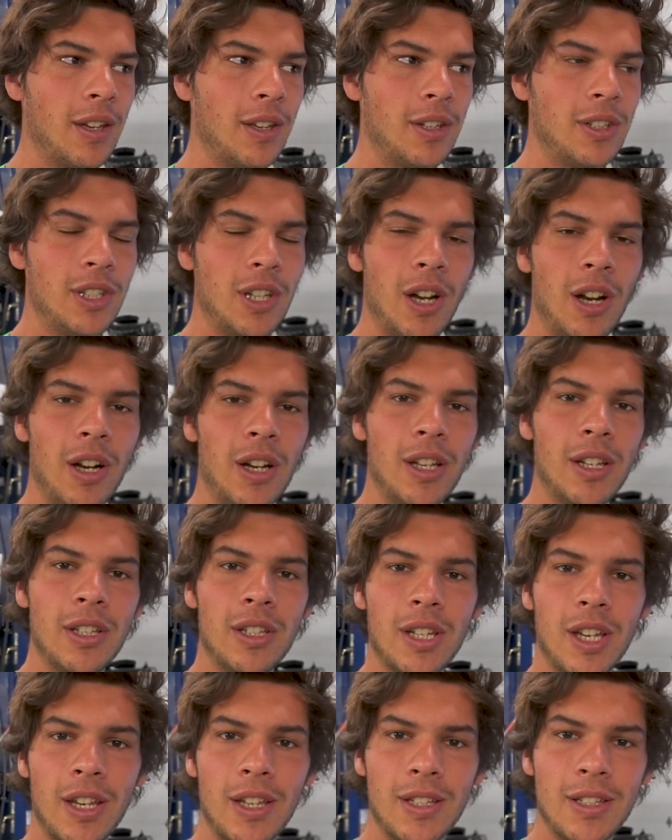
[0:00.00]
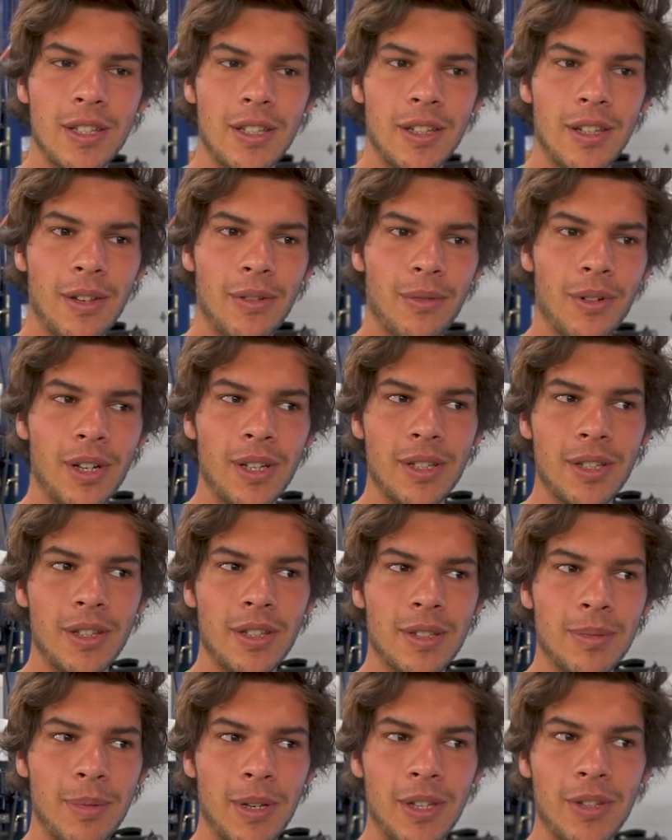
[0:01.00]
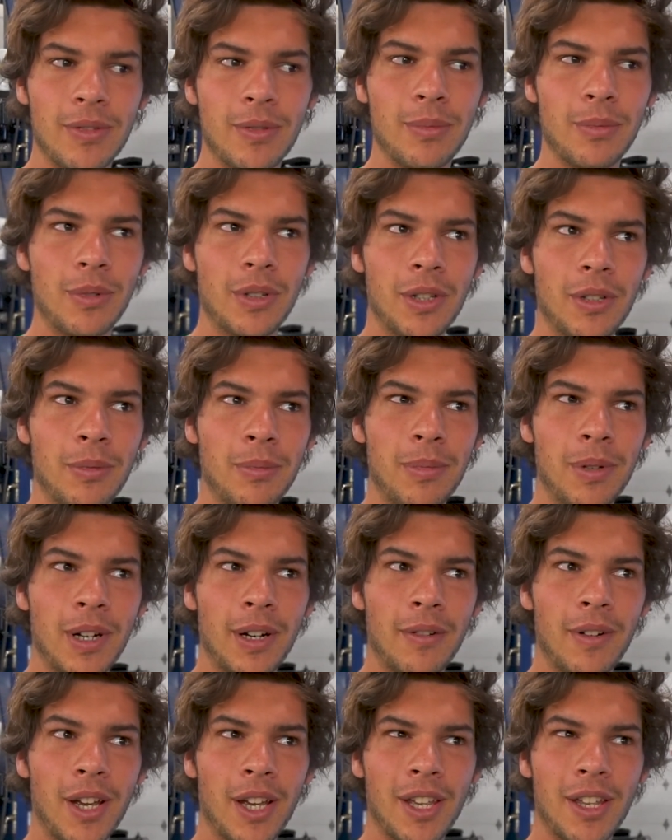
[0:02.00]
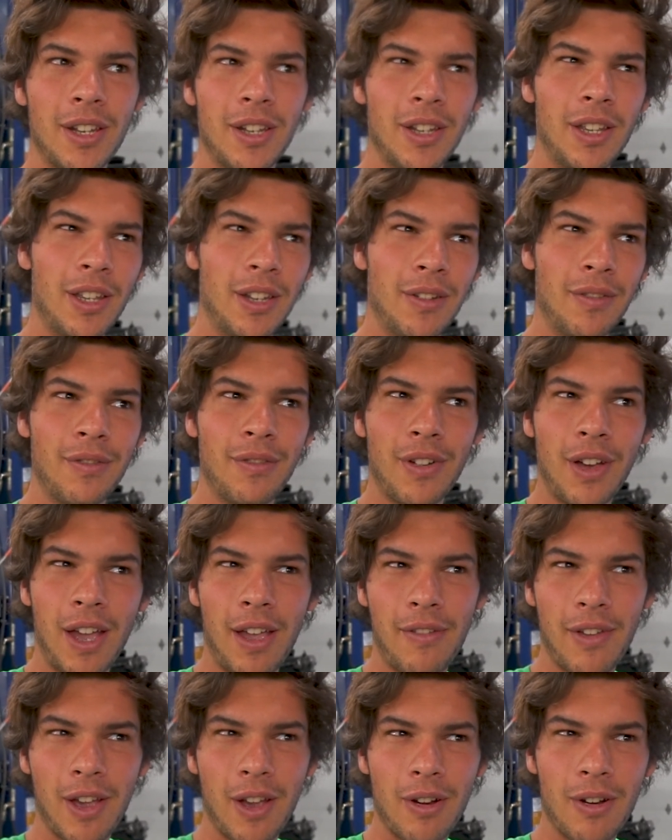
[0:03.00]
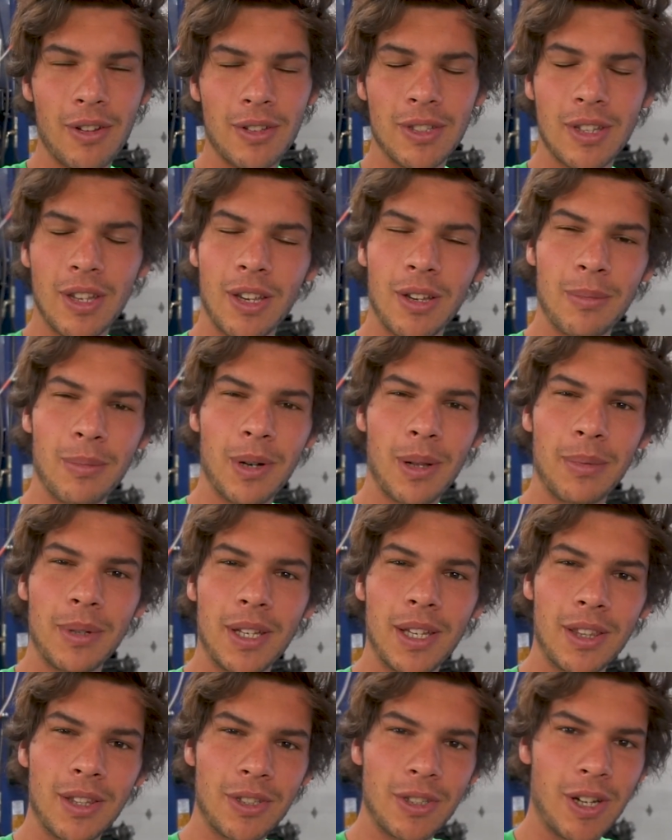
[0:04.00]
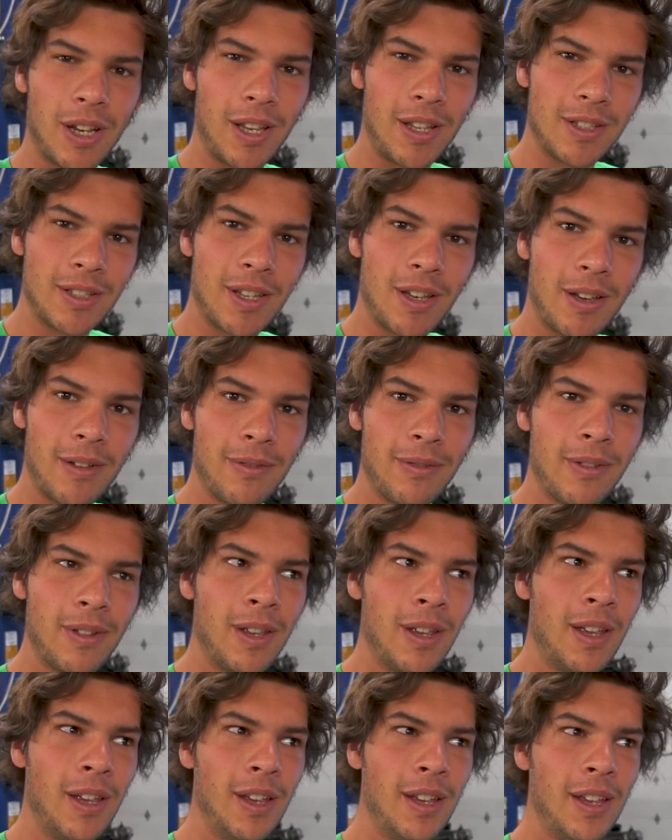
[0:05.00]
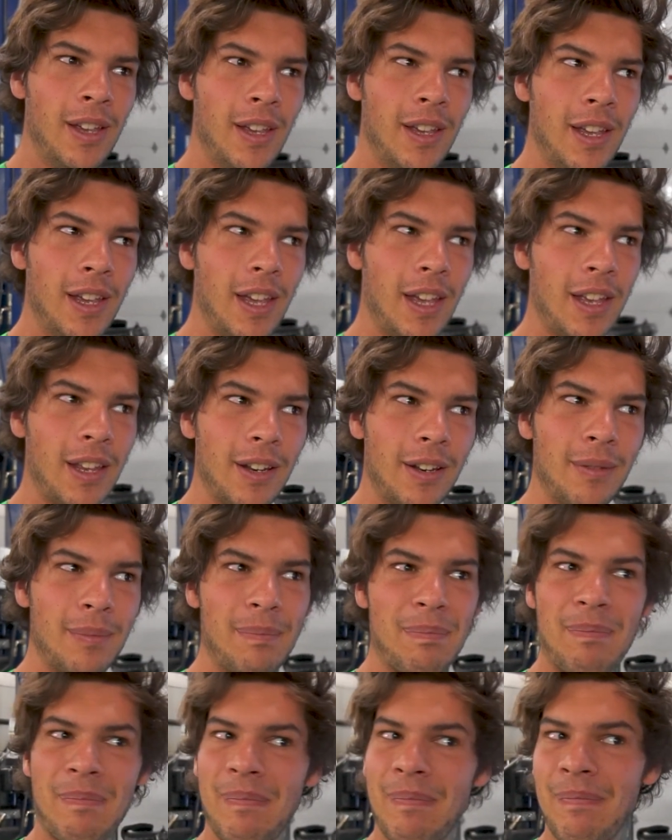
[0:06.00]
Jerry and Jason have rented the space from Will, but I reckon in 5 hours I could probably get the trans off and